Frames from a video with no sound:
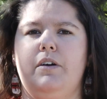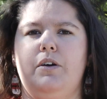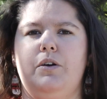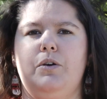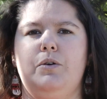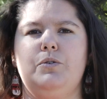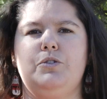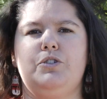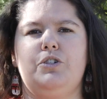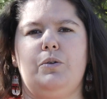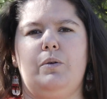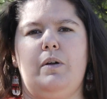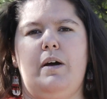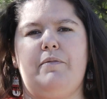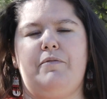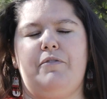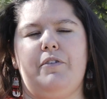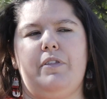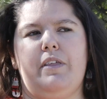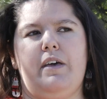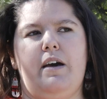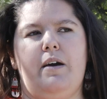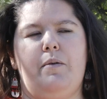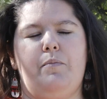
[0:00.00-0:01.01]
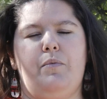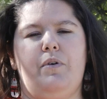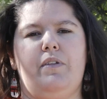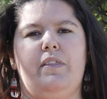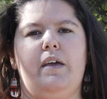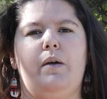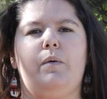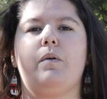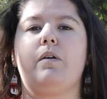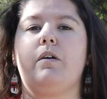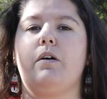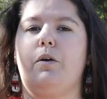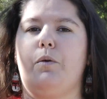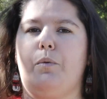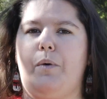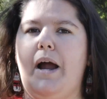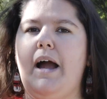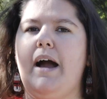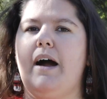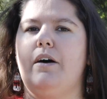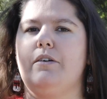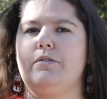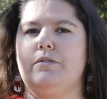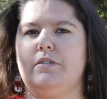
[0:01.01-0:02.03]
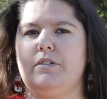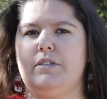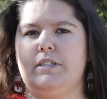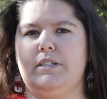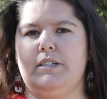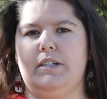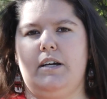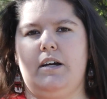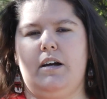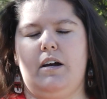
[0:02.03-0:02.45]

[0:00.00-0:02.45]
who's shown up for them when they were around,